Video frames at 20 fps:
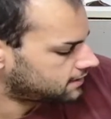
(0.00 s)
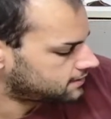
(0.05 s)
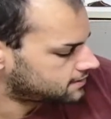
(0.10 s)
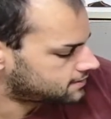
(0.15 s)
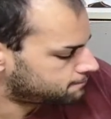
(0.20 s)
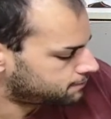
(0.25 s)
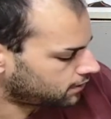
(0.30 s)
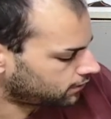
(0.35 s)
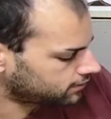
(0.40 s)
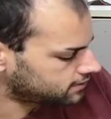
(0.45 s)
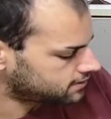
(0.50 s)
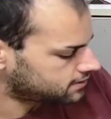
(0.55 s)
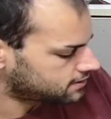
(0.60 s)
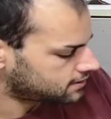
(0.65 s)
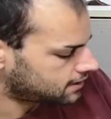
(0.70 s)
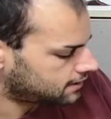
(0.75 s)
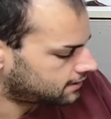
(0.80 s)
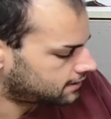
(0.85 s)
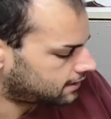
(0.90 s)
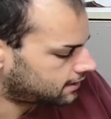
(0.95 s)
built
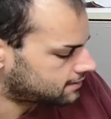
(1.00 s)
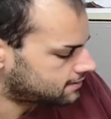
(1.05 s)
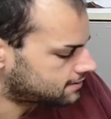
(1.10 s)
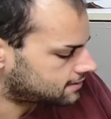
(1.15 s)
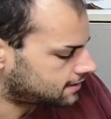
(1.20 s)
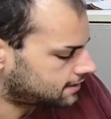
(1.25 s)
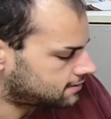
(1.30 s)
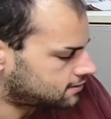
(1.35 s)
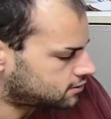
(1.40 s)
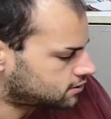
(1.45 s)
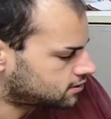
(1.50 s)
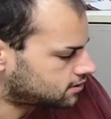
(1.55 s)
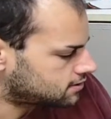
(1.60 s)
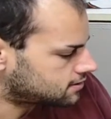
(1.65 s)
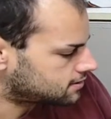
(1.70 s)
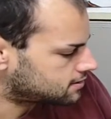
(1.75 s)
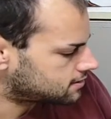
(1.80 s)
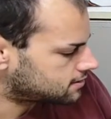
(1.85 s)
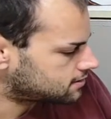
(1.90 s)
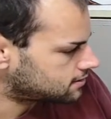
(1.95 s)
and then it's
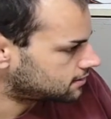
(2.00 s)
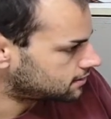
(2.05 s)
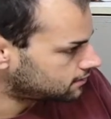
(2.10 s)
just